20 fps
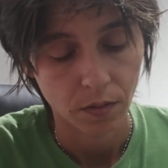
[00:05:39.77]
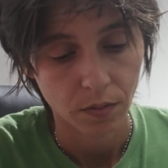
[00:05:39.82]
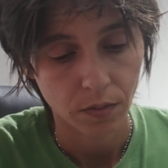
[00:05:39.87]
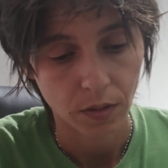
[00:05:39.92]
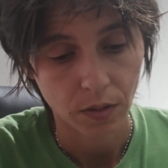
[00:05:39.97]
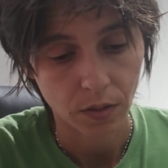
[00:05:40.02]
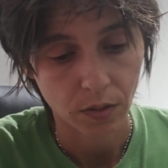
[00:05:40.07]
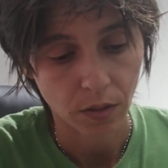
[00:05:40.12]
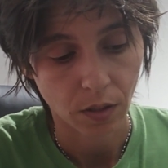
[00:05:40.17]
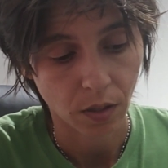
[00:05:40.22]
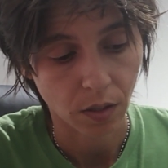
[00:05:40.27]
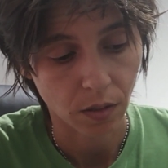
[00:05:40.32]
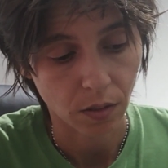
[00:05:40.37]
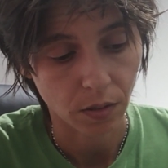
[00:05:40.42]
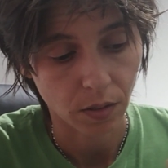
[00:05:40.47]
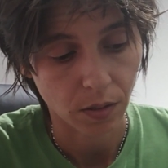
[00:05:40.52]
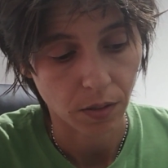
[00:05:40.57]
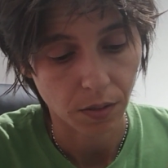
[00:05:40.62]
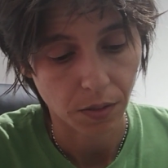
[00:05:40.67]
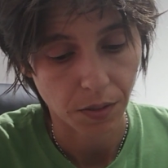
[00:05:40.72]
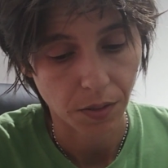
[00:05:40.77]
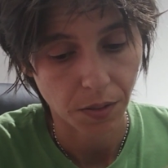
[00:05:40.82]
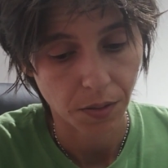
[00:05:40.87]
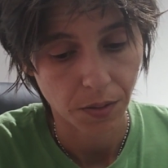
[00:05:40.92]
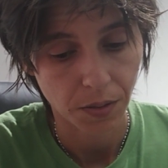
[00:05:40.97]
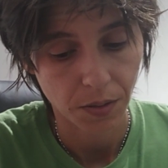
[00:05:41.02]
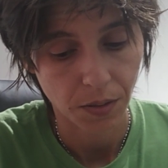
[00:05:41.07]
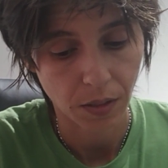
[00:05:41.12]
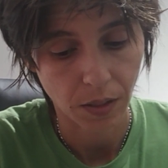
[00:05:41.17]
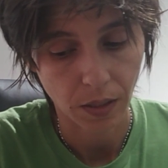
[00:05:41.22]
This card.
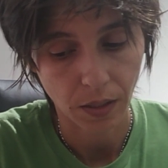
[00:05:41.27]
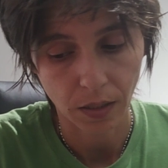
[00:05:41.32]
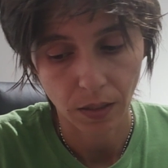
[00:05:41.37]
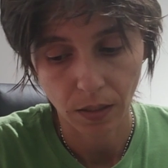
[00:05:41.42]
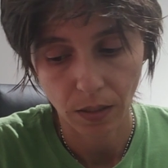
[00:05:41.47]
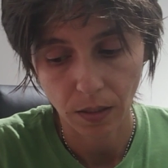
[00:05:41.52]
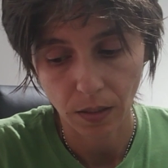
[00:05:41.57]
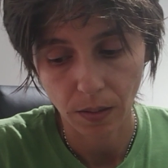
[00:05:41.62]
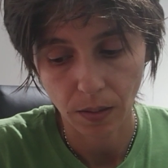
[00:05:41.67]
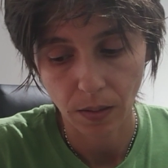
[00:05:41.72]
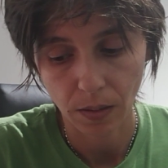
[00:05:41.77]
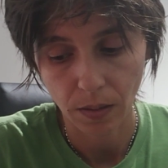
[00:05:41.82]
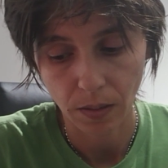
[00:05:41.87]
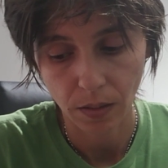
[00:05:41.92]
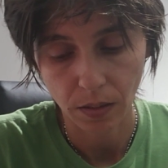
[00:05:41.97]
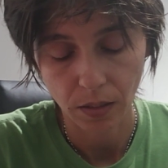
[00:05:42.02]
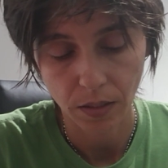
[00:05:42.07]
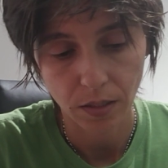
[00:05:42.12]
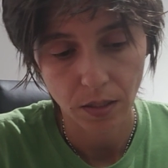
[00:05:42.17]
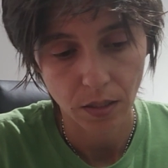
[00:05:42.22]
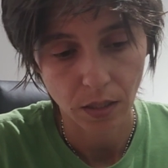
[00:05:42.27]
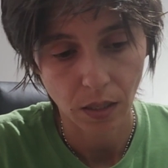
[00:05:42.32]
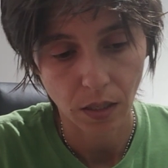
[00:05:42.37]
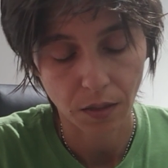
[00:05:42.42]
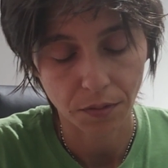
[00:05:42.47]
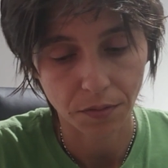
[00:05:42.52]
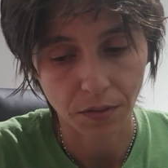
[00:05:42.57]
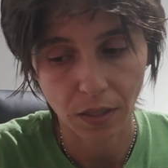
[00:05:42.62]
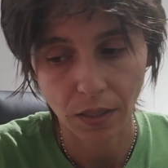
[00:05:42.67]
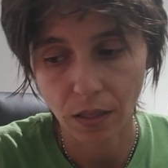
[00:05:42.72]
Uh, let's
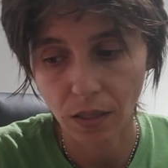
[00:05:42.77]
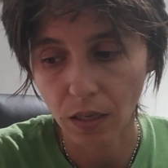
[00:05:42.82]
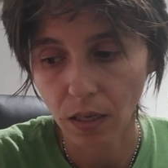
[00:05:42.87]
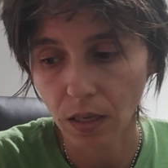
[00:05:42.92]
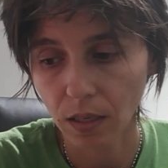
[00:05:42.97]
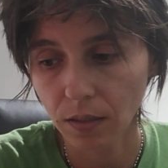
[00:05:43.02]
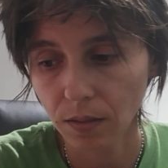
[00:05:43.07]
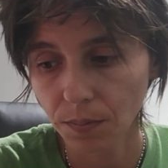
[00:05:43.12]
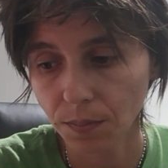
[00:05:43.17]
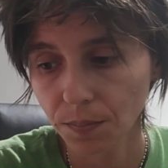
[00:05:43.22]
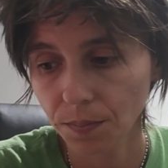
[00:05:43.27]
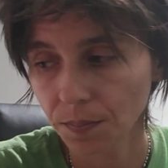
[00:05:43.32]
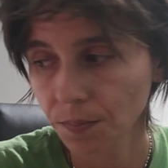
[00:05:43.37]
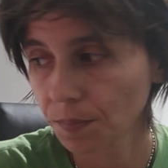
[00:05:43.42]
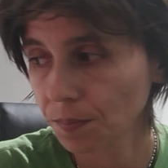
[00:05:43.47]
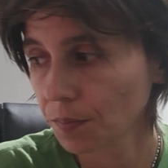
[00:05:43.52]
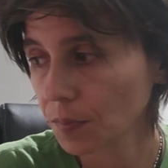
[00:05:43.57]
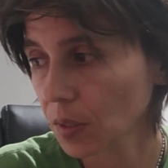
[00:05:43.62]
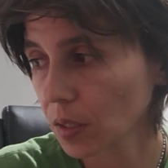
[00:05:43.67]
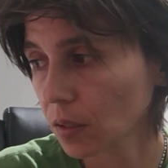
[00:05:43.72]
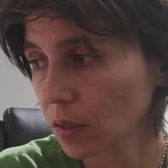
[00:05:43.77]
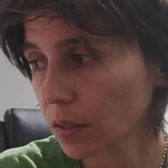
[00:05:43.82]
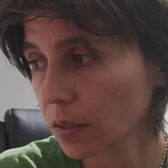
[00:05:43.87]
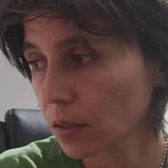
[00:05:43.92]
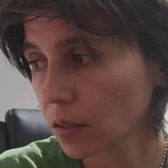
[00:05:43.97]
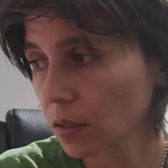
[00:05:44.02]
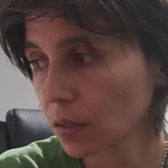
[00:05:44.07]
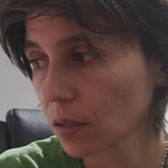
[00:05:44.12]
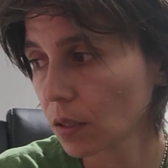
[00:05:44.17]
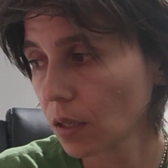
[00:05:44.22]
clarify that.
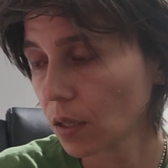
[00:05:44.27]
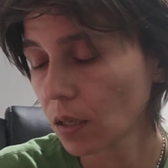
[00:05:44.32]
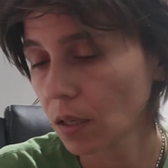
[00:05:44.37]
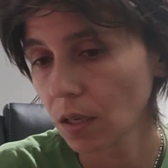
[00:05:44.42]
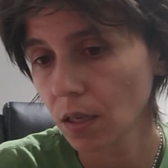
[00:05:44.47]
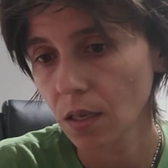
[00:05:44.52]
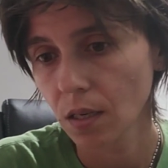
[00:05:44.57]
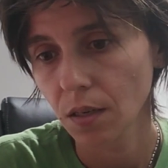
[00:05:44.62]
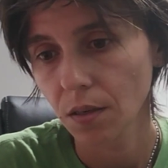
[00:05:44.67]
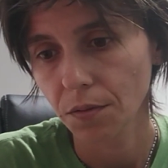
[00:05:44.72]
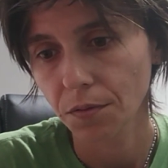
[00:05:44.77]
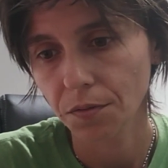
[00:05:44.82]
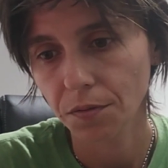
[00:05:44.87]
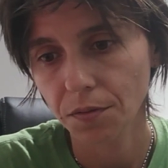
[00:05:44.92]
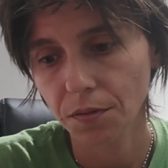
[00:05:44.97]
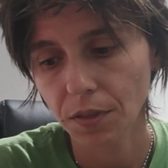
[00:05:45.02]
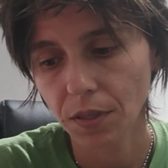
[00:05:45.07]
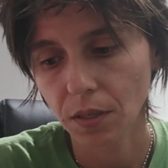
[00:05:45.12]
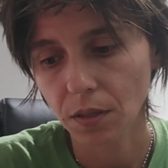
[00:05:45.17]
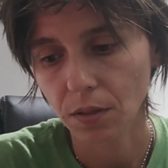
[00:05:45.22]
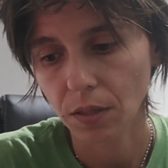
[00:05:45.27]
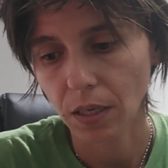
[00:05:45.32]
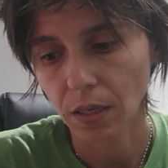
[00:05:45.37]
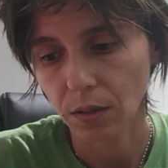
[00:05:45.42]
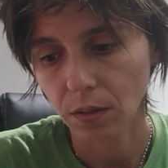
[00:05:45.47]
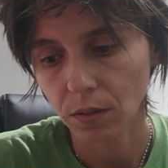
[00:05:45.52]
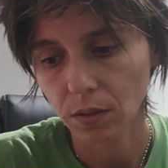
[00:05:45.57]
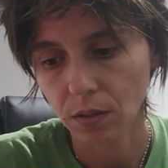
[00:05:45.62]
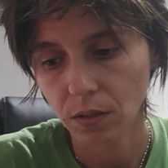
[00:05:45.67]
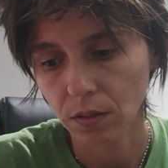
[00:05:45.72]
Let's figure
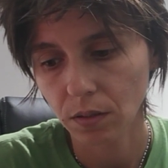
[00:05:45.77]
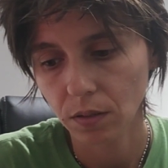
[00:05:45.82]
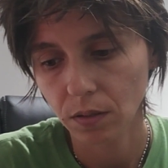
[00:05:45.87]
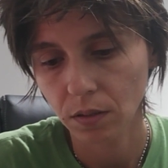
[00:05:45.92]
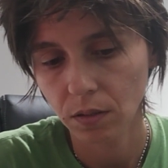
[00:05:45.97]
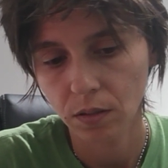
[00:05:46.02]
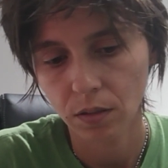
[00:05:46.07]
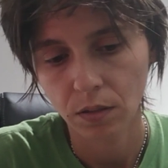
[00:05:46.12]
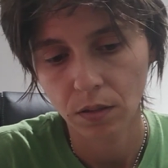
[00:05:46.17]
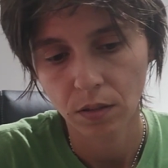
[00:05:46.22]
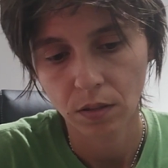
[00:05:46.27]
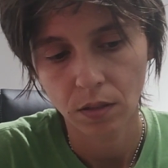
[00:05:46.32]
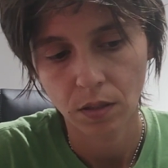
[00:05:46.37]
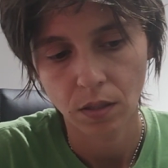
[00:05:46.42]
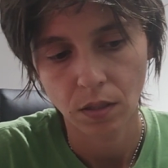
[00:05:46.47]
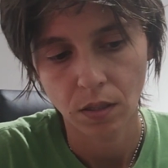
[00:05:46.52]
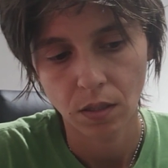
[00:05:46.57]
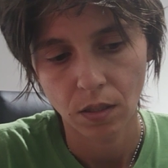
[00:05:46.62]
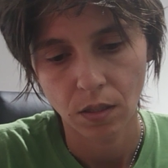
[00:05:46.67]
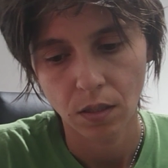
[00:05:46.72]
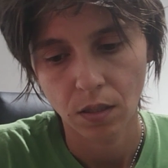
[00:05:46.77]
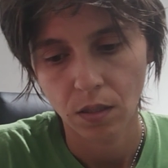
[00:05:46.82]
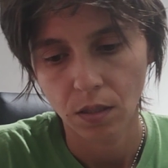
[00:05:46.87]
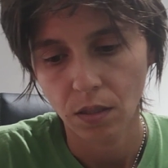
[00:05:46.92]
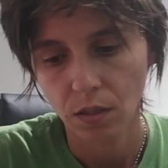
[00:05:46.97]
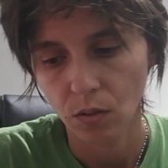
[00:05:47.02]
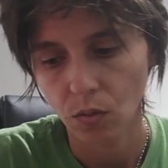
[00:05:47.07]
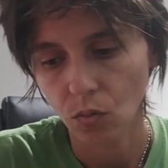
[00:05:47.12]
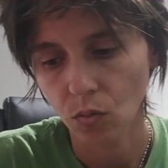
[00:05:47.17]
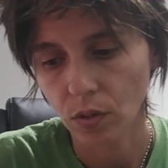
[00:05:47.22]
out
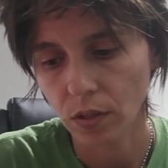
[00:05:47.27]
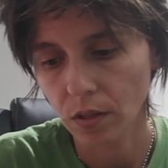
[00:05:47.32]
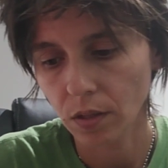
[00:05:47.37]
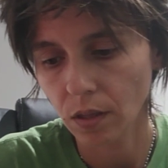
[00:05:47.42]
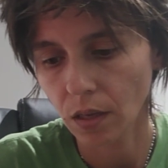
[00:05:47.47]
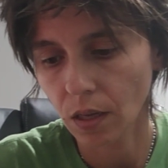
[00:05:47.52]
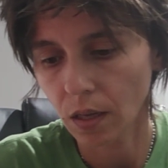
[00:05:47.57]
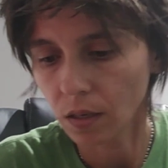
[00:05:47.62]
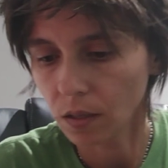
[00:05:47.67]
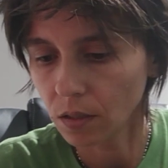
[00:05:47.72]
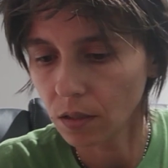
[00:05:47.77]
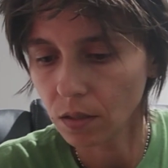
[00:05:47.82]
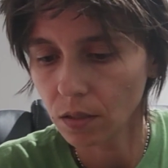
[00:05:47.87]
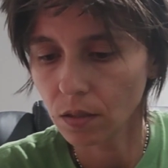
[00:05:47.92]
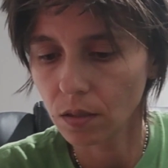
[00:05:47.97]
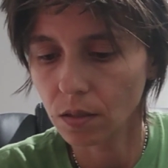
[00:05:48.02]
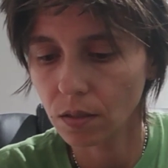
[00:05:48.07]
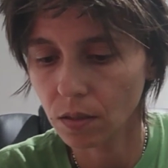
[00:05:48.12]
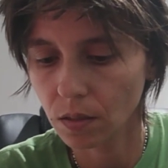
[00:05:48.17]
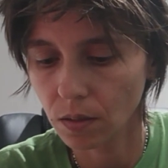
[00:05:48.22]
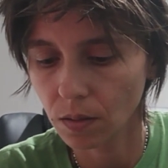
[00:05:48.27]
what that is.